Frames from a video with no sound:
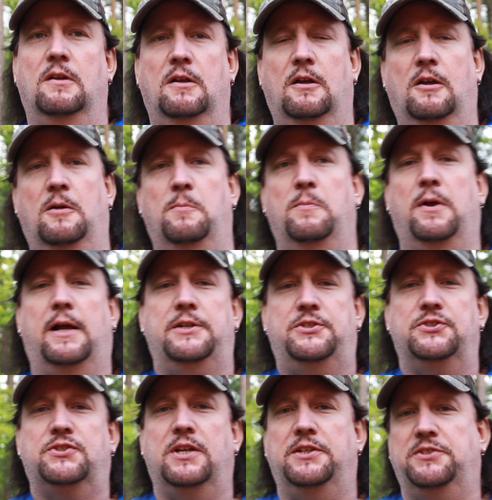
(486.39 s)
I
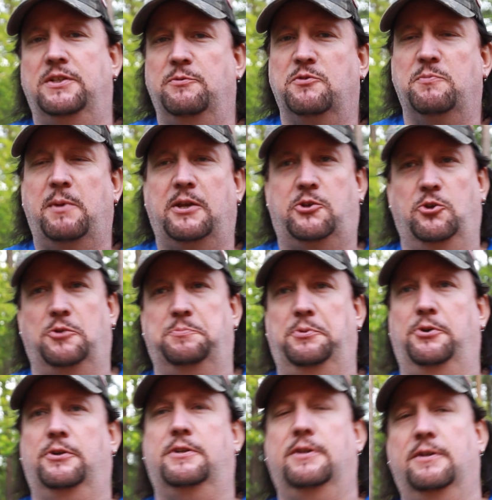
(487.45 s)
just got done with my
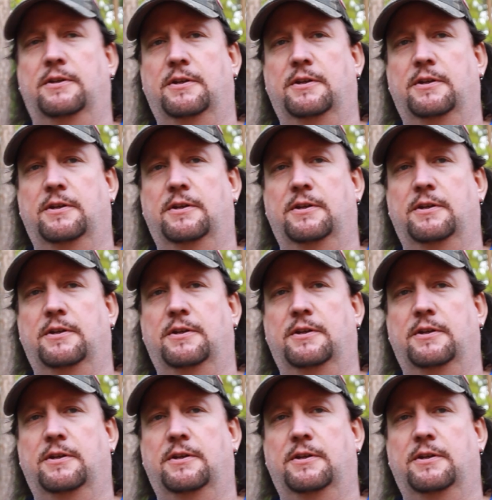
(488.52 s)
cookbook.